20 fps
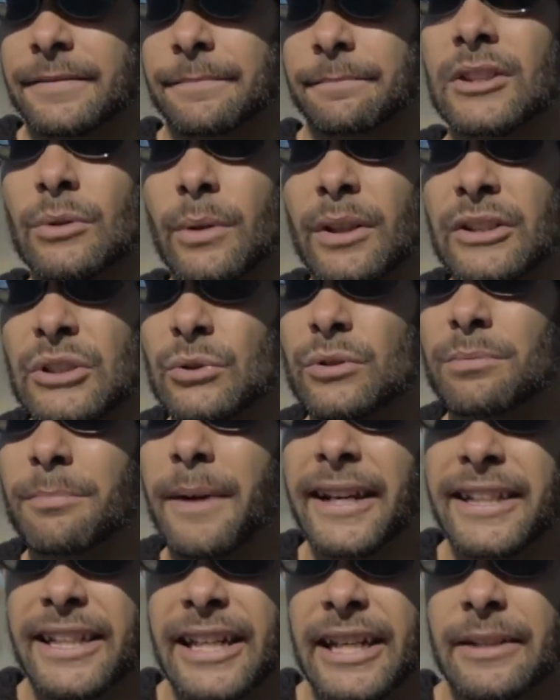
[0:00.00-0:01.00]
So I'll use
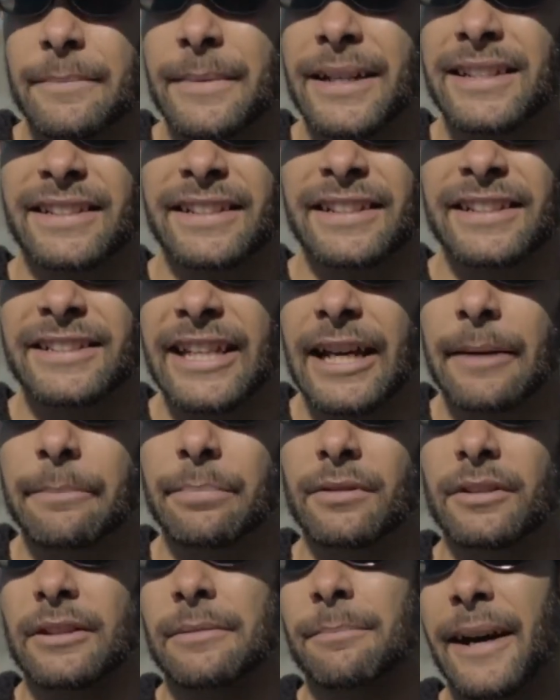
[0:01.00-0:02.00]
my game as an
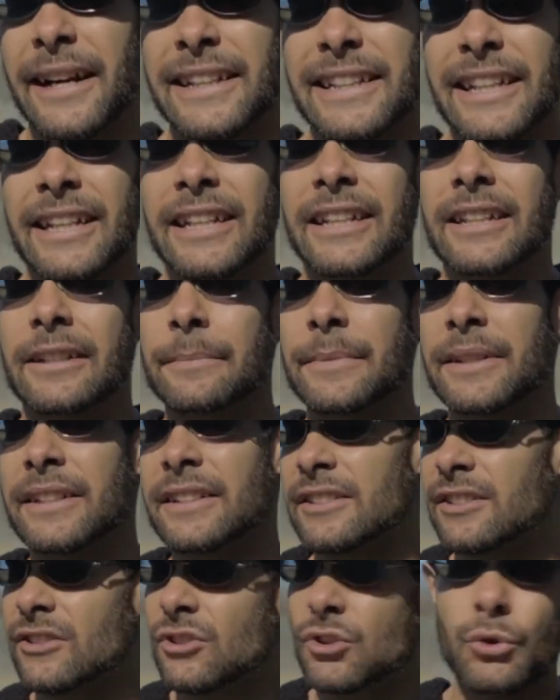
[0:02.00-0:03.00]
example. And my game
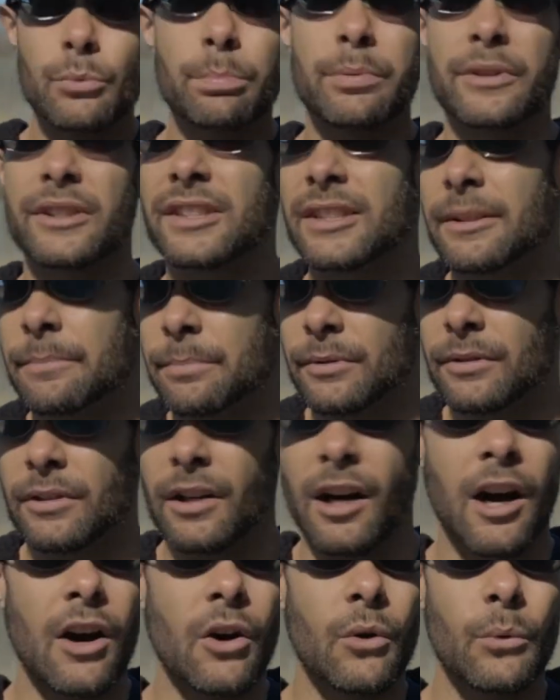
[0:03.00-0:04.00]
is super simple,
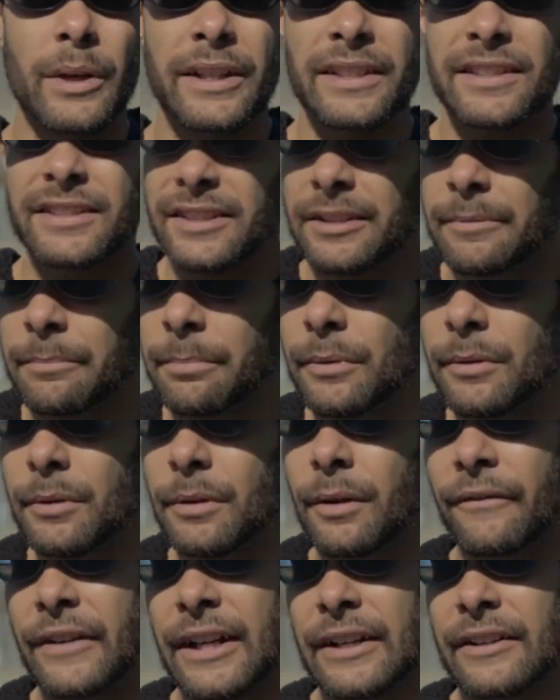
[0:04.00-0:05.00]
always
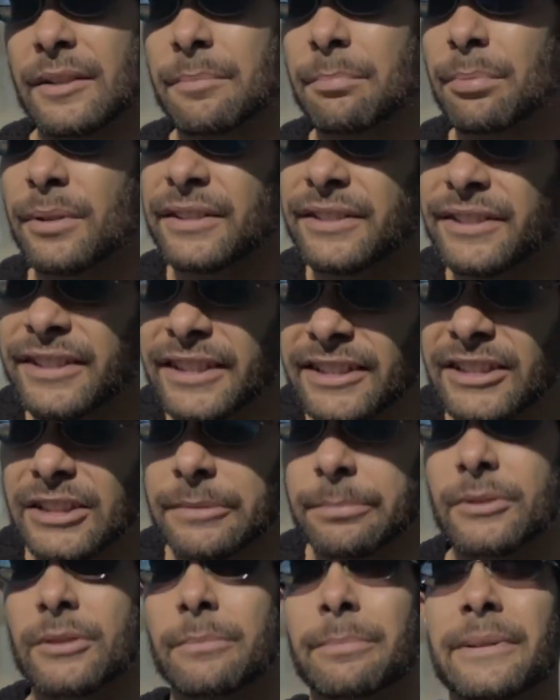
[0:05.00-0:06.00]
simple, very
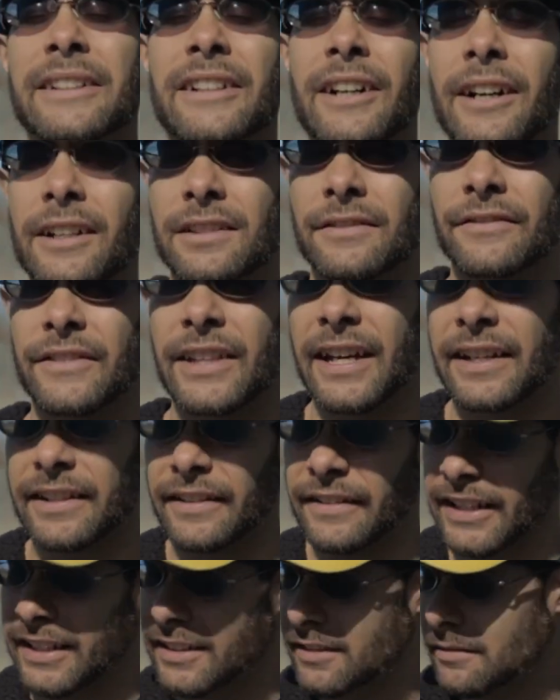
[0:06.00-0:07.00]
predictable because of that.
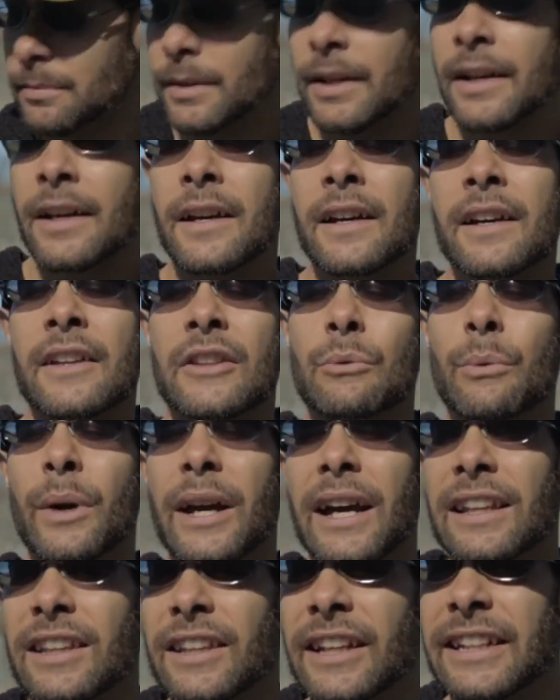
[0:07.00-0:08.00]
And that's the way
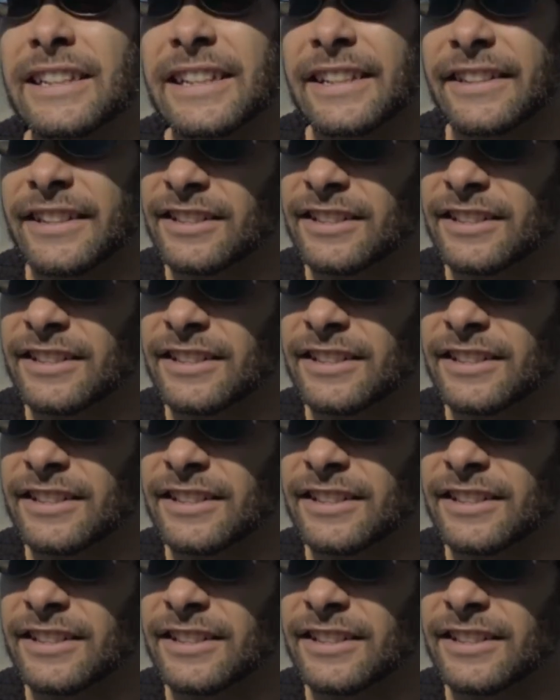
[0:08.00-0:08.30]
I like it.